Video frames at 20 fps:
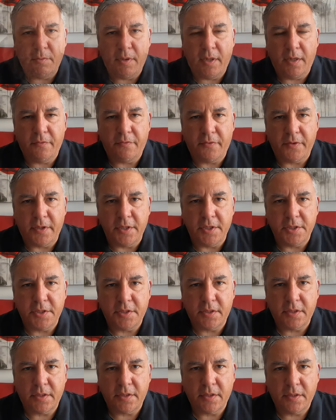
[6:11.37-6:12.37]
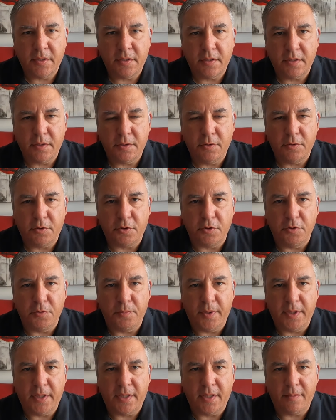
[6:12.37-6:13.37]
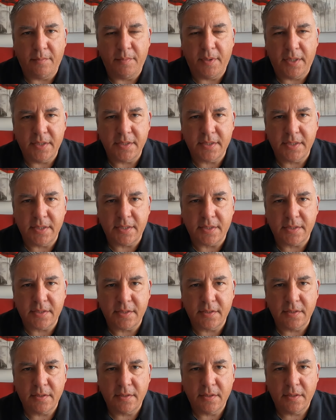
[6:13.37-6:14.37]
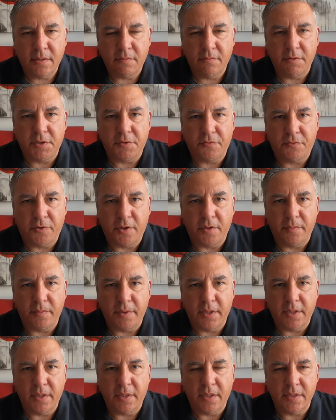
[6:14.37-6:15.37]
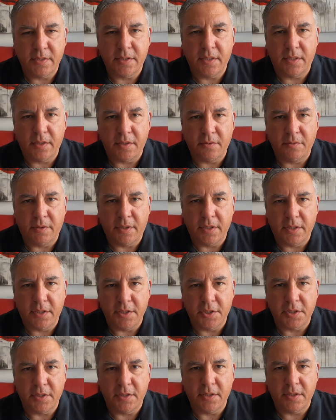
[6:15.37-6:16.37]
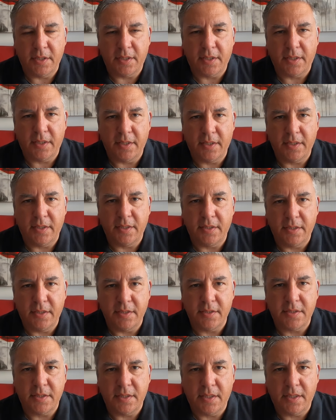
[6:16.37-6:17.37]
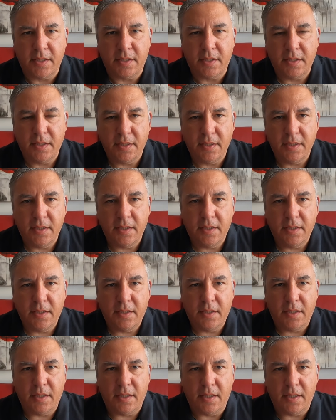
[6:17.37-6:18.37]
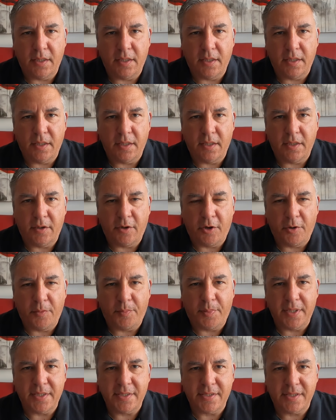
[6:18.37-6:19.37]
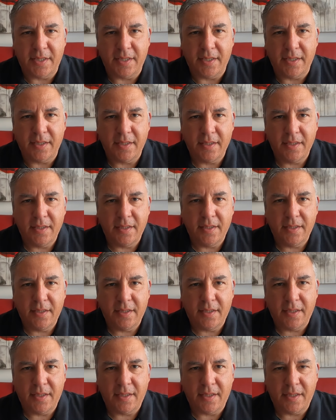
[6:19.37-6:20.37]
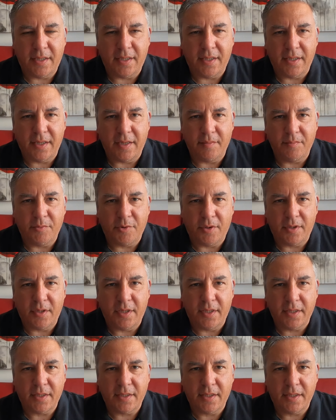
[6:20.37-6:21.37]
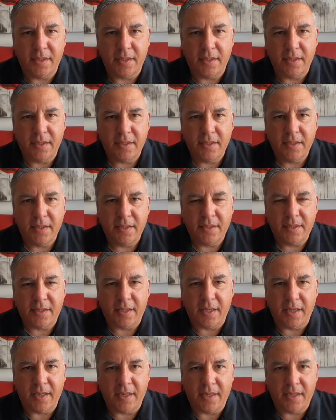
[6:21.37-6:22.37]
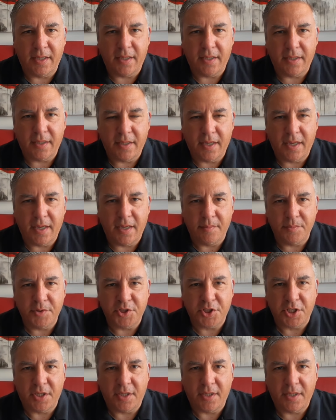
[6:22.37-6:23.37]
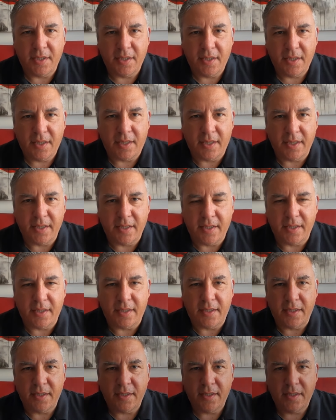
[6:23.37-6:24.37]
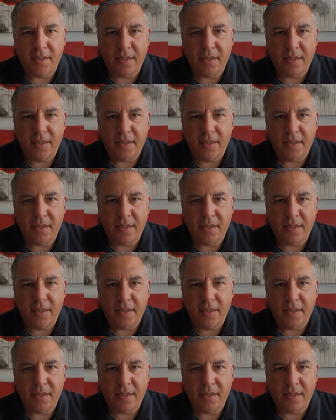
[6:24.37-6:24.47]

we have reached YouTuber number 6, which for me is a new addition that I added this year. Hope I say her name correctly, Taylor Nahamsha Hiker.